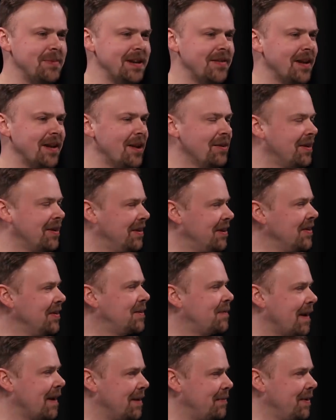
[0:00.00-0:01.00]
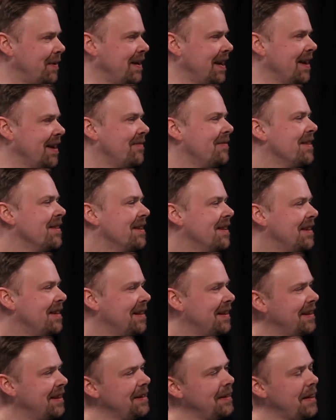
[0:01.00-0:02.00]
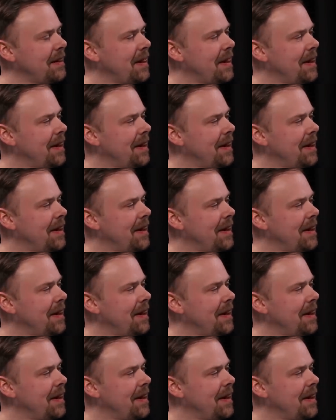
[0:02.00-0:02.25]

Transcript: no, in the local newspaper. Right, yeah. yeah.